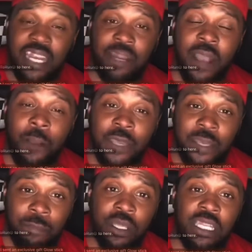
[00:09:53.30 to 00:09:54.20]
about
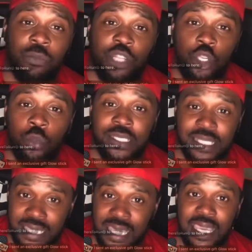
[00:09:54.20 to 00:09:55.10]
being bullied when you was a
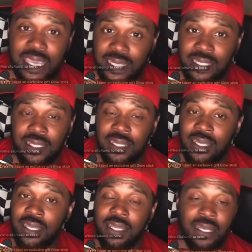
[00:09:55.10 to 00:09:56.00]
kid
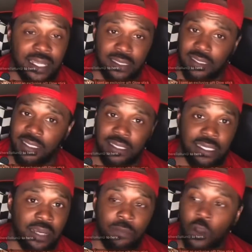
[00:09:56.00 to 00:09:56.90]
Listen,
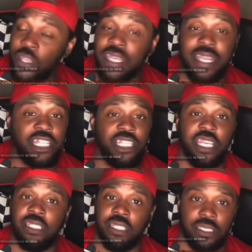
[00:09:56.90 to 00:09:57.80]
come on. We need
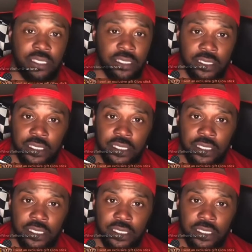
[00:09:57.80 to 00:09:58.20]
Jesus.